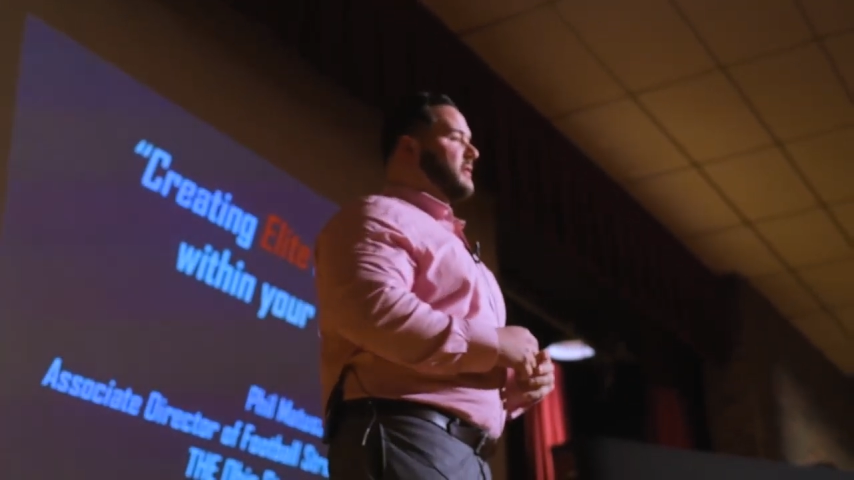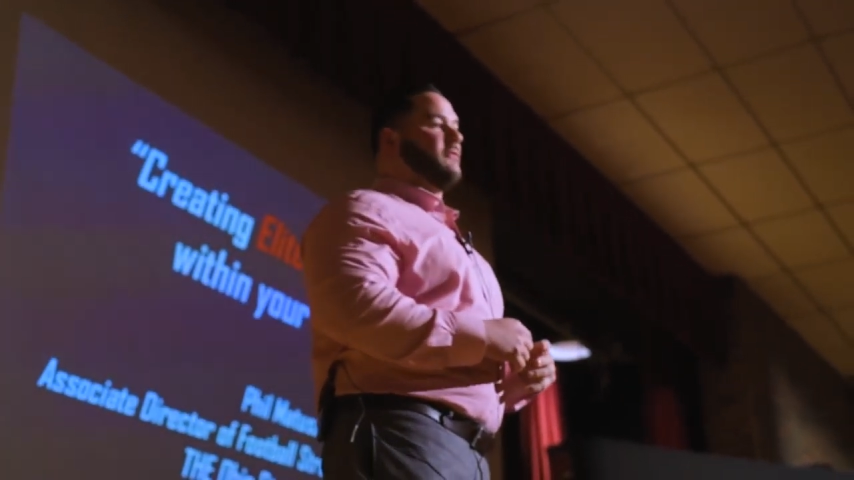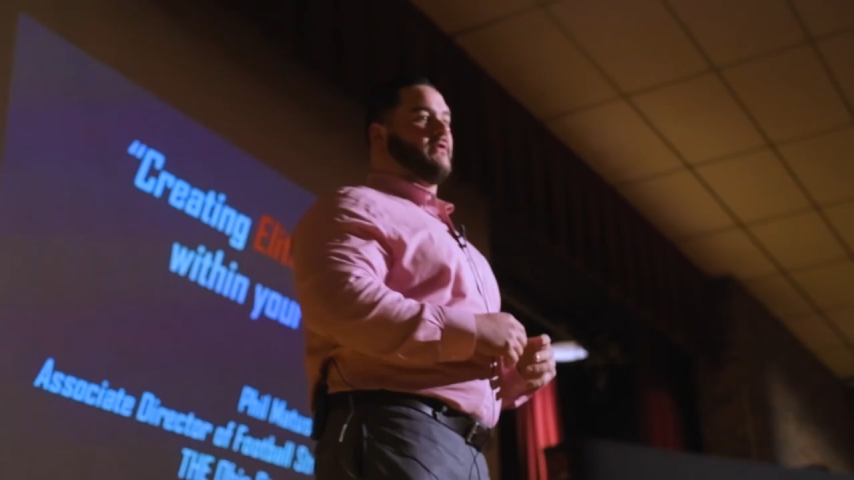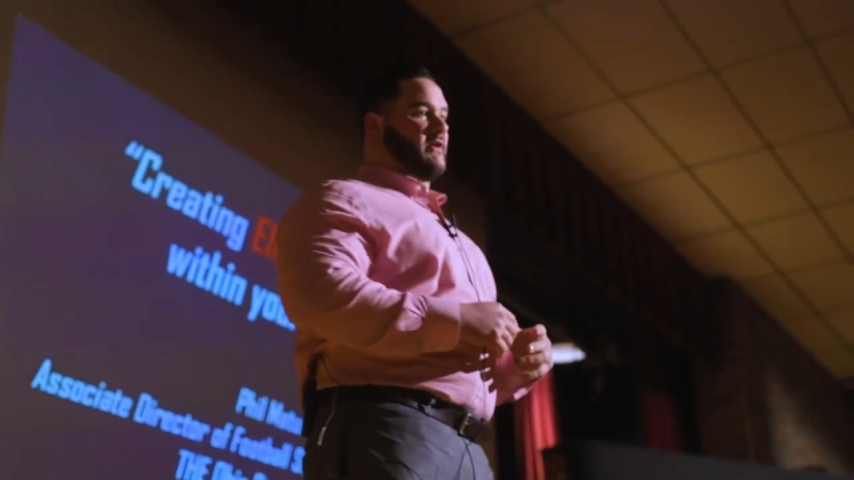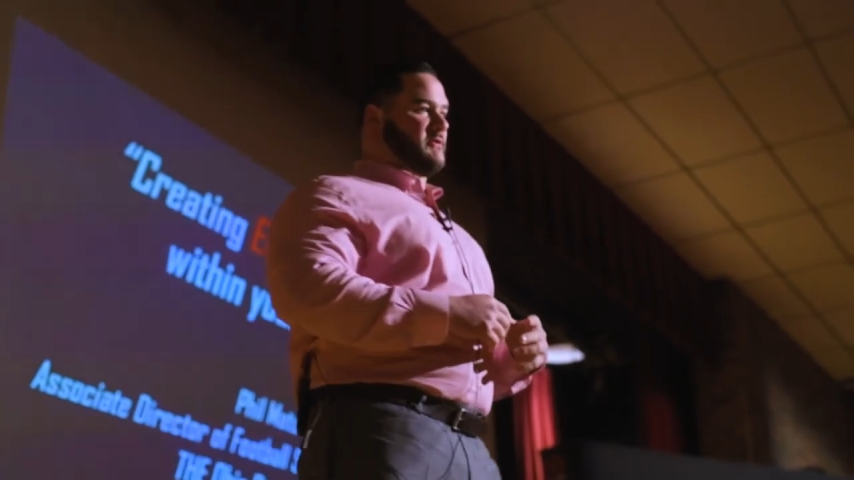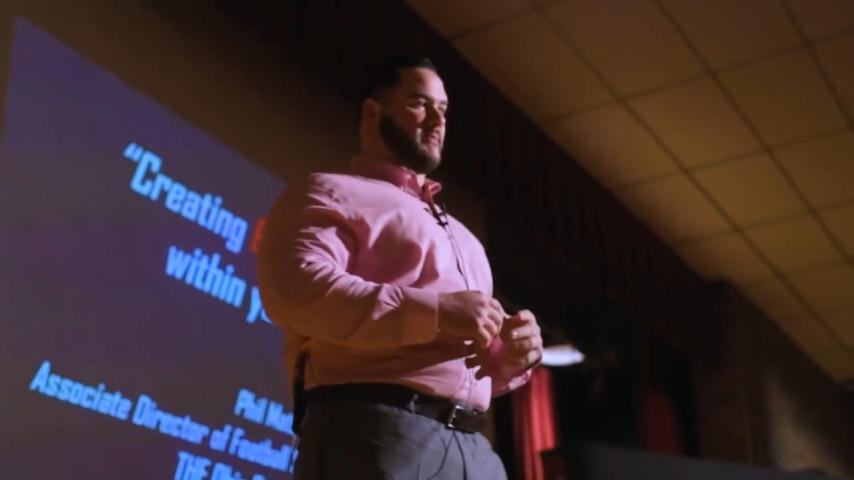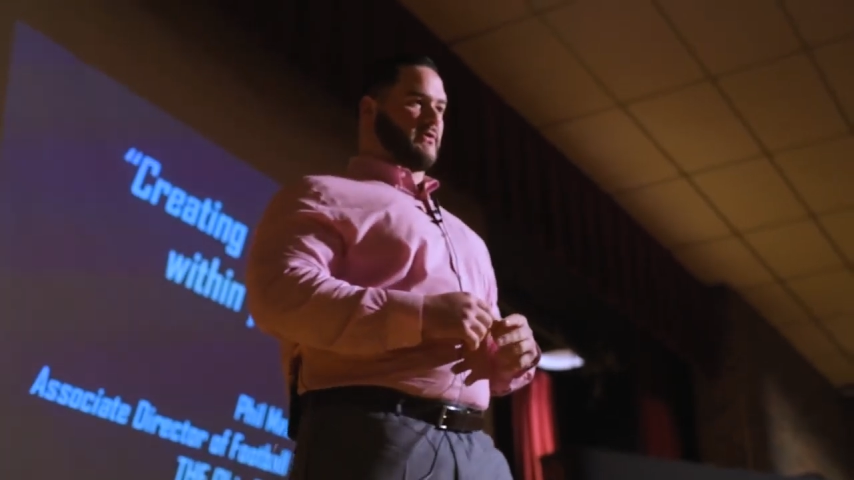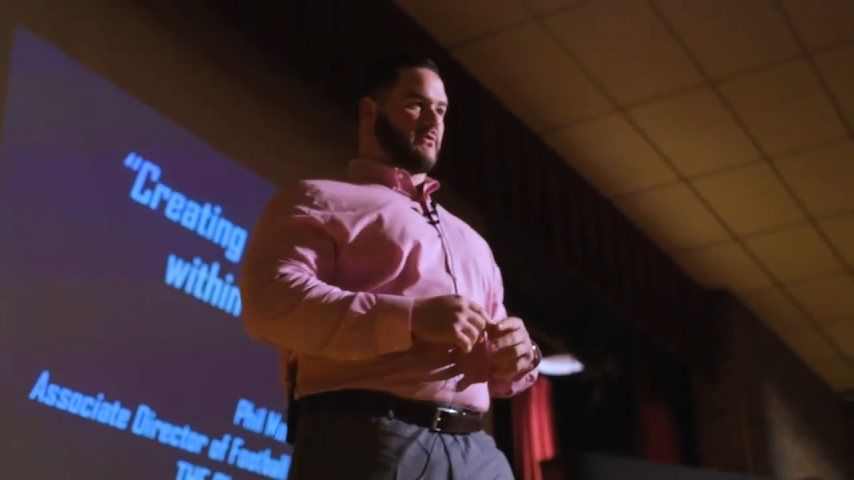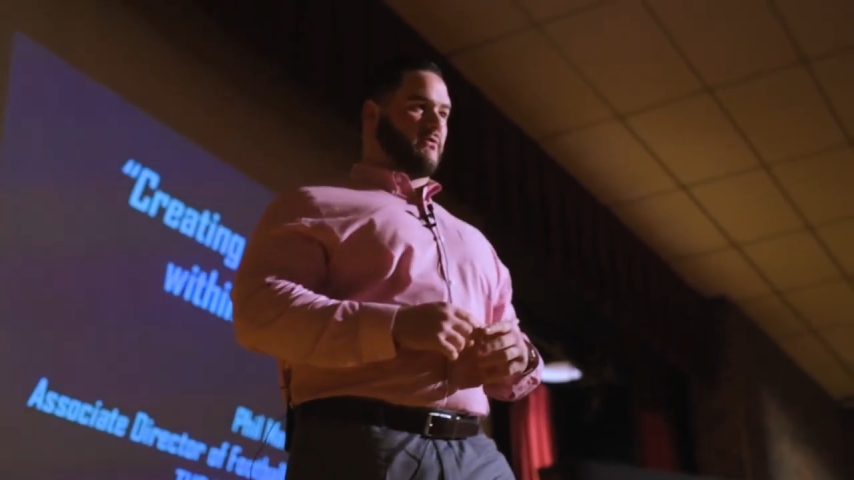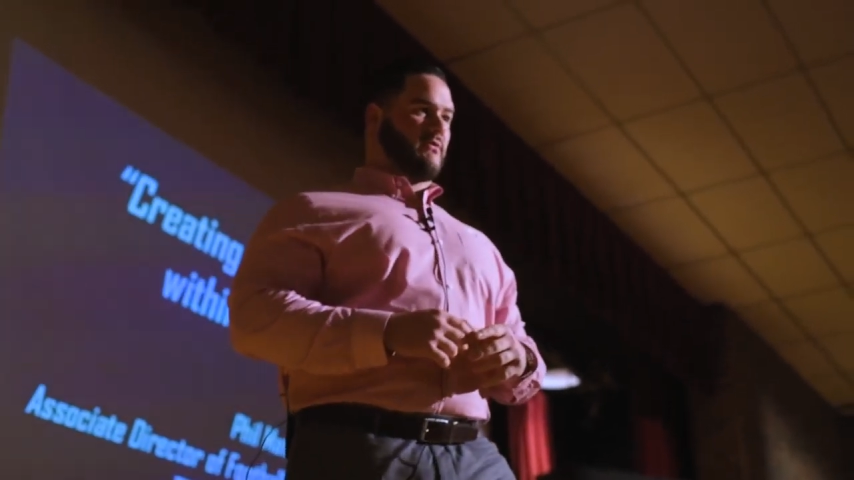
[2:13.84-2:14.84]
means something very
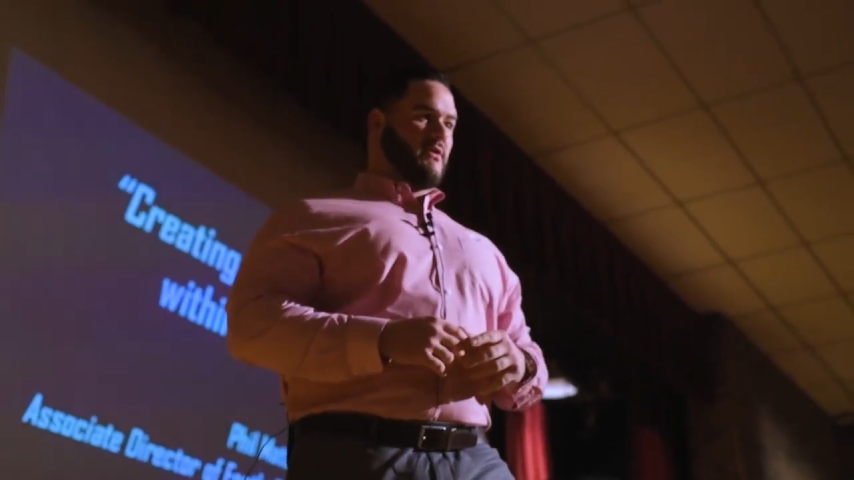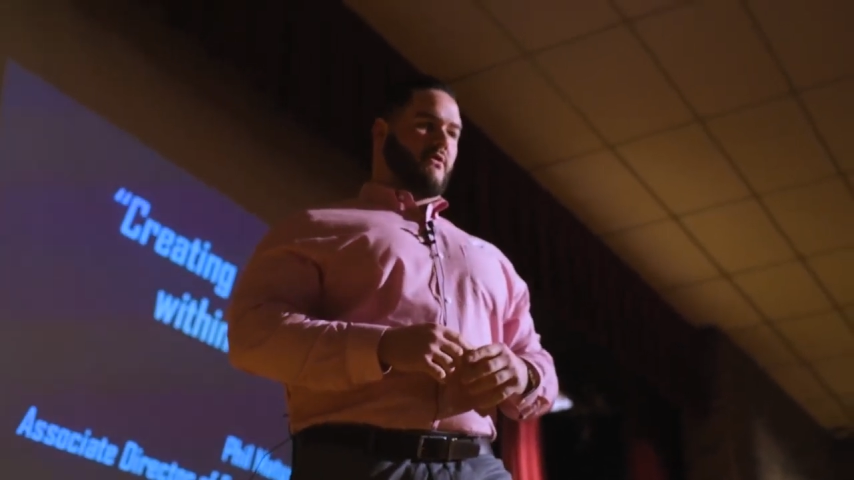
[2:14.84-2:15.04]
special.